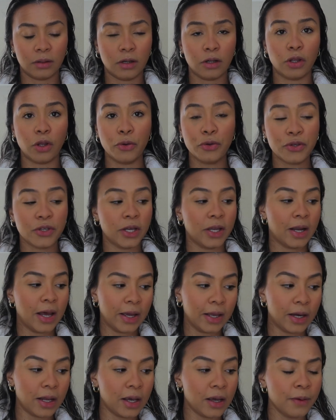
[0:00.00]
close to
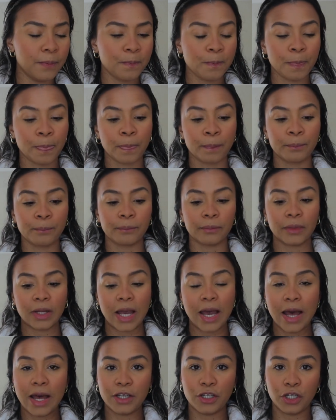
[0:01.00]
90,
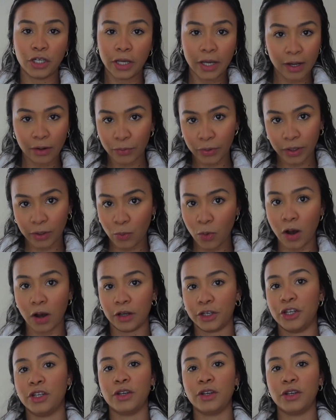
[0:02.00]
and she can't really walk.